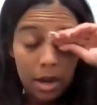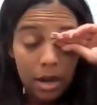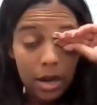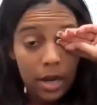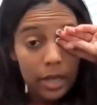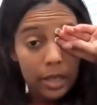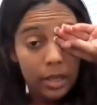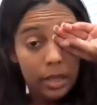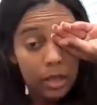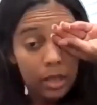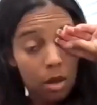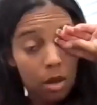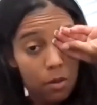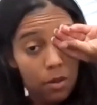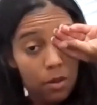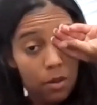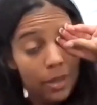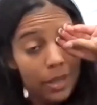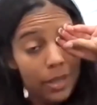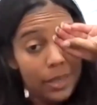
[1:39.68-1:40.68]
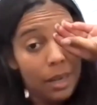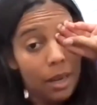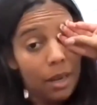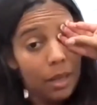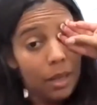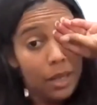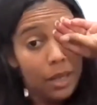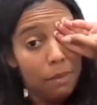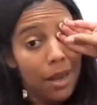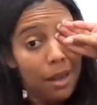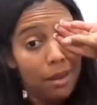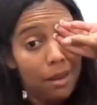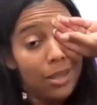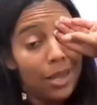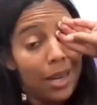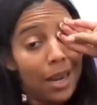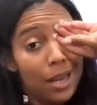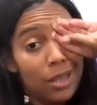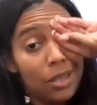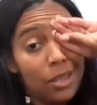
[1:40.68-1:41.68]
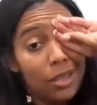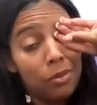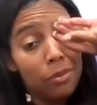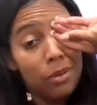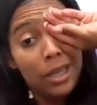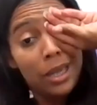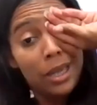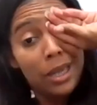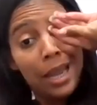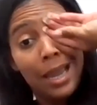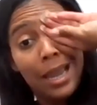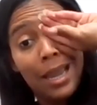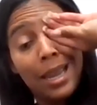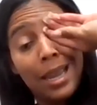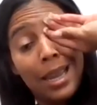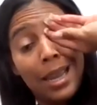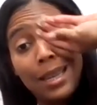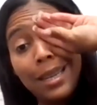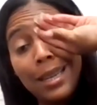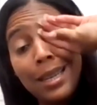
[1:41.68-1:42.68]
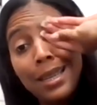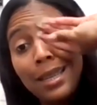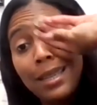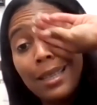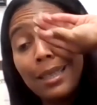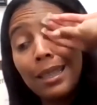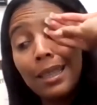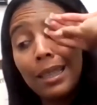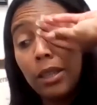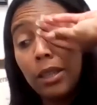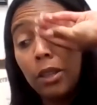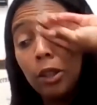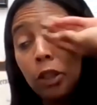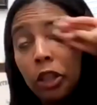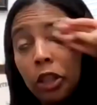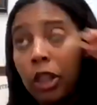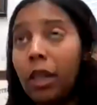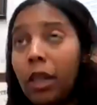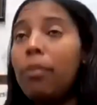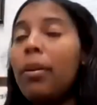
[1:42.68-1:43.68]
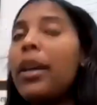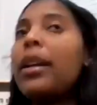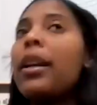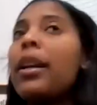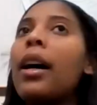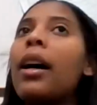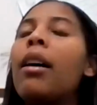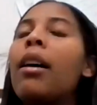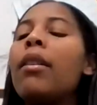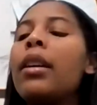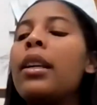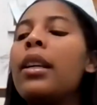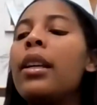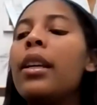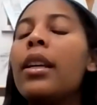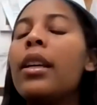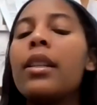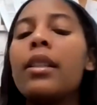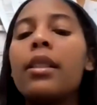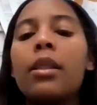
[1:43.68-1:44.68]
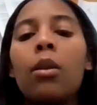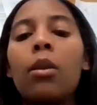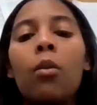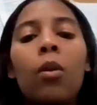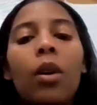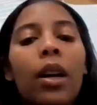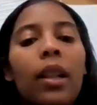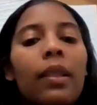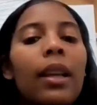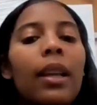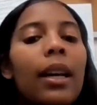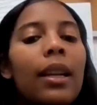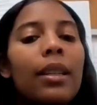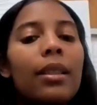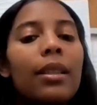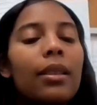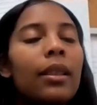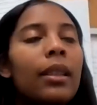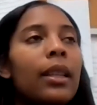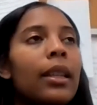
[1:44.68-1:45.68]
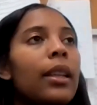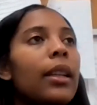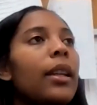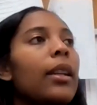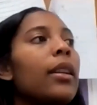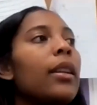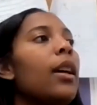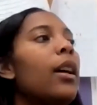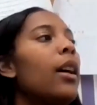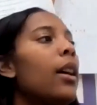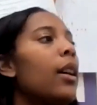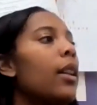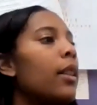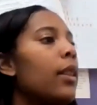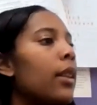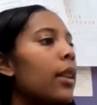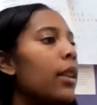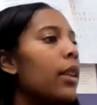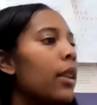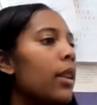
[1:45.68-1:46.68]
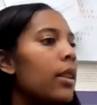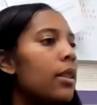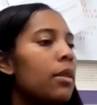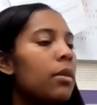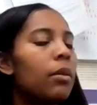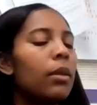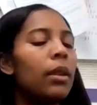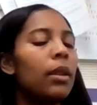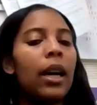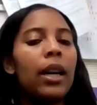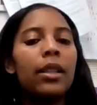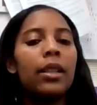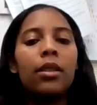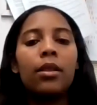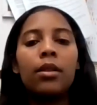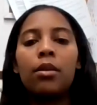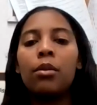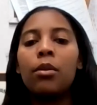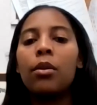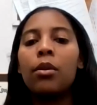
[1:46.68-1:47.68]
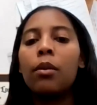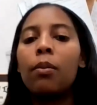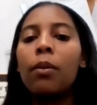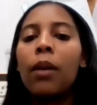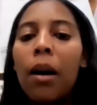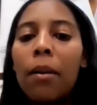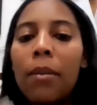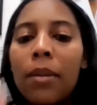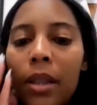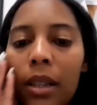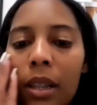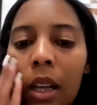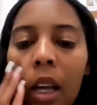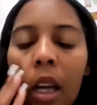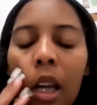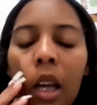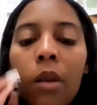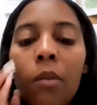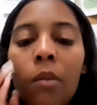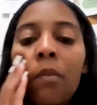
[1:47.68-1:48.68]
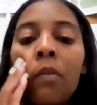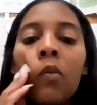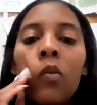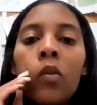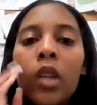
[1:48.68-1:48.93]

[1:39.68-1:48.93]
All right, so we've been talking about Joshua and his leadership and how he is the one that is leading the Israelites through the promised land.